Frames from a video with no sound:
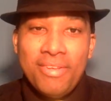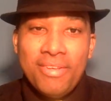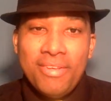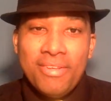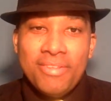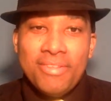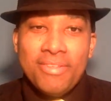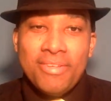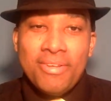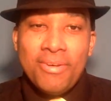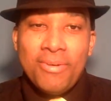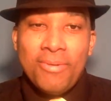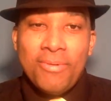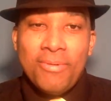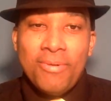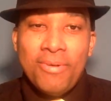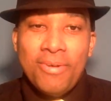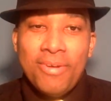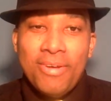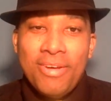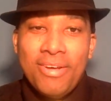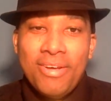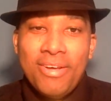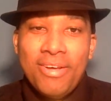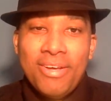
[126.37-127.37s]
So
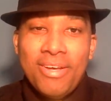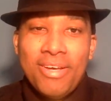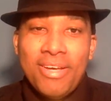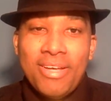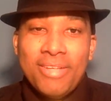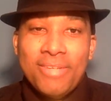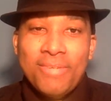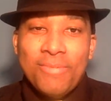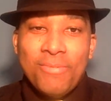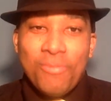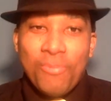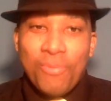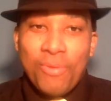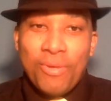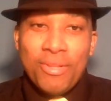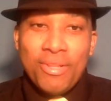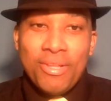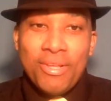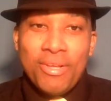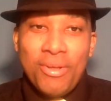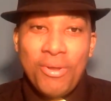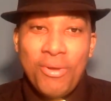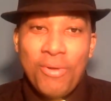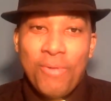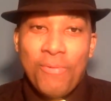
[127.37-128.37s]
it's
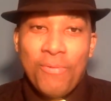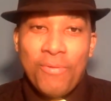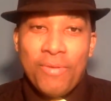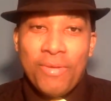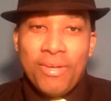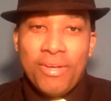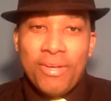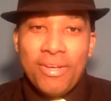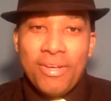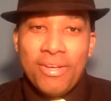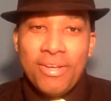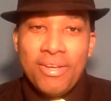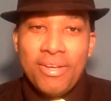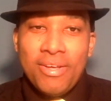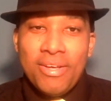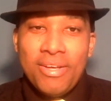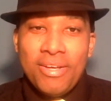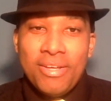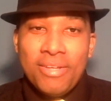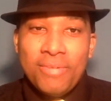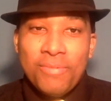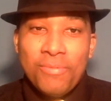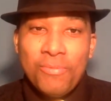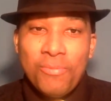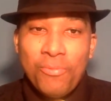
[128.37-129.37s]
really goofy.
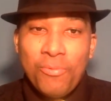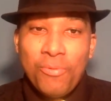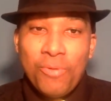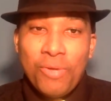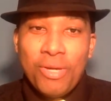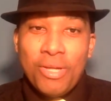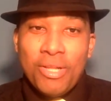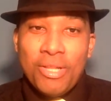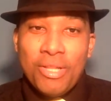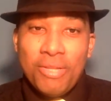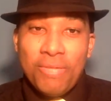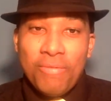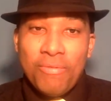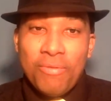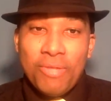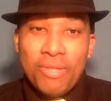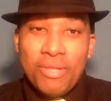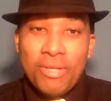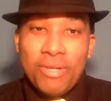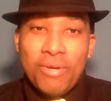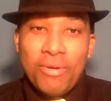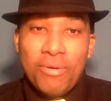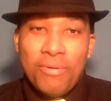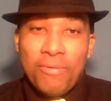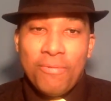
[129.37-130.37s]
It's really,
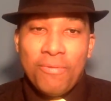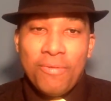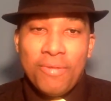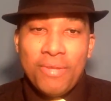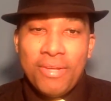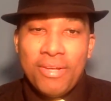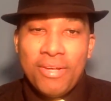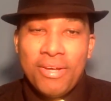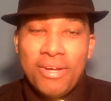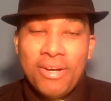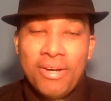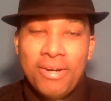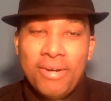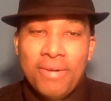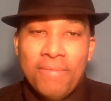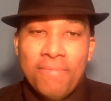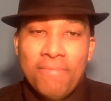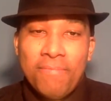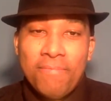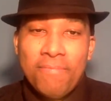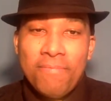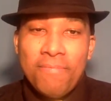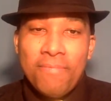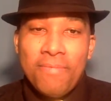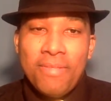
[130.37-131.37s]
really goofy.
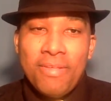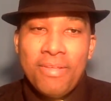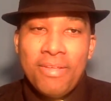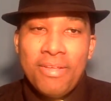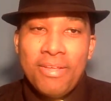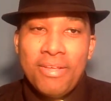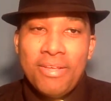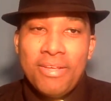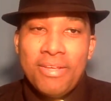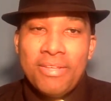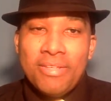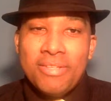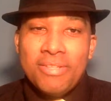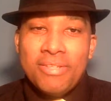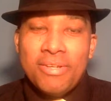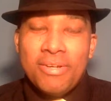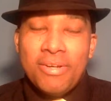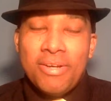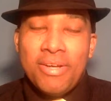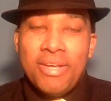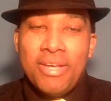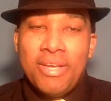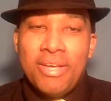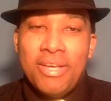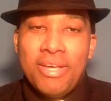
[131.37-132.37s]
So
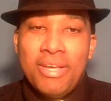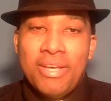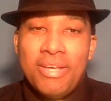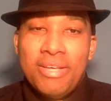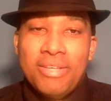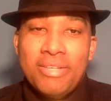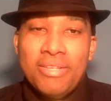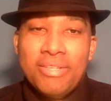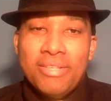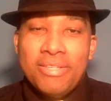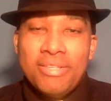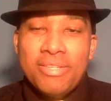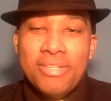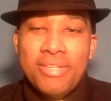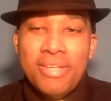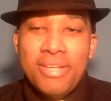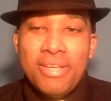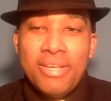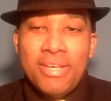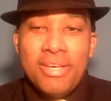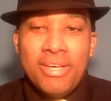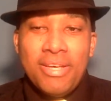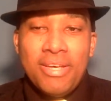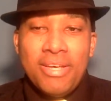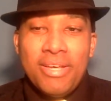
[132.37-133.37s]
he is,
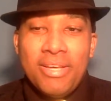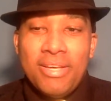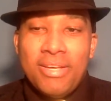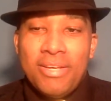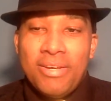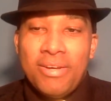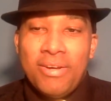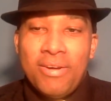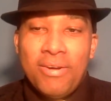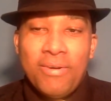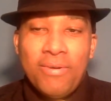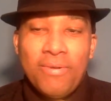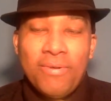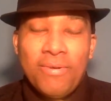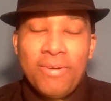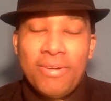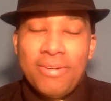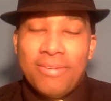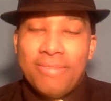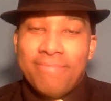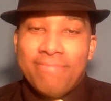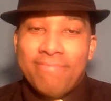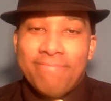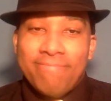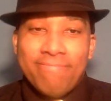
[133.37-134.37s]

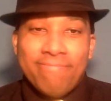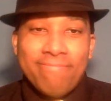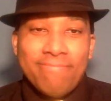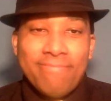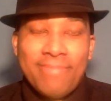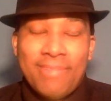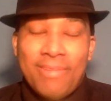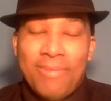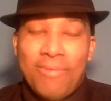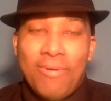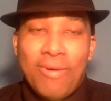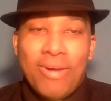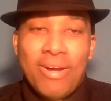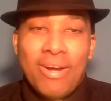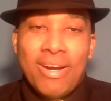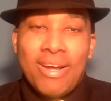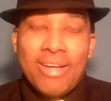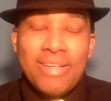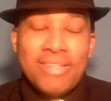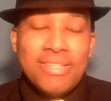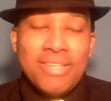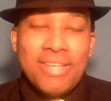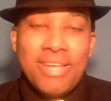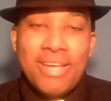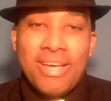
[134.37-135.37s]
what can I
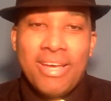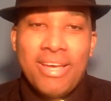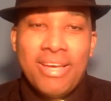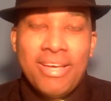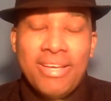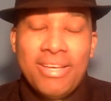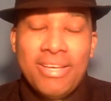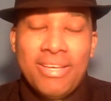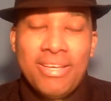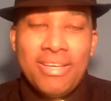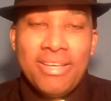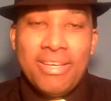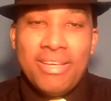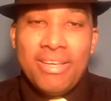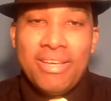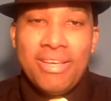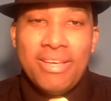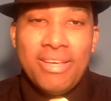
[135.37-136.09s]
say?